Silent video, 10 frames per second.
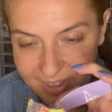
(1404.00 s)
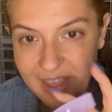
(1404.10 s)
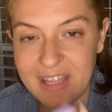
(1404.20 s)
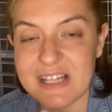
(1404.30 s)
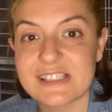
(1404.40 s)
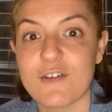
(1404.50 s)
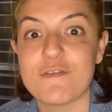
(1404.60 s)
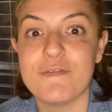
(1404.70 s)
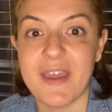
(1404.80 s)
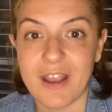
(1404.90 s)
It is
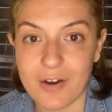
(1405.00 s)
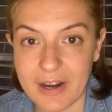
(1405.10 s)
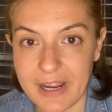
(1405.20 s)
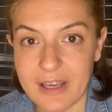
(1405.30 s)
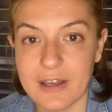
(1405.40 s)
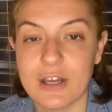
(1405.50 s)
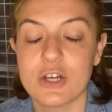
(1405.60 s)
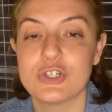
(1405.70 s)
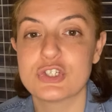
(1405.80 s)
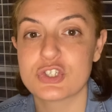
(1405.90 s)
very
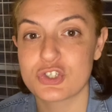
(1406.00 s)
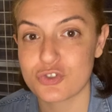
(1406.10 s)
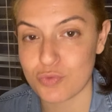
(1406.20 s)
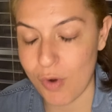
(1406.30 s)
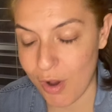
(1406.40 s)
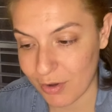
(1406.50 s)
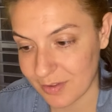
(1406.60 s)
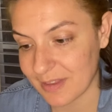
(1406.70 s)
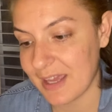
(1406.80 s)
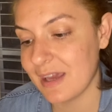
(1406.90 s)

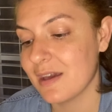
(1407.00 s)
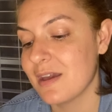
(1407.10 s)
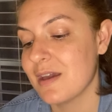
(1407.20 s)
strongly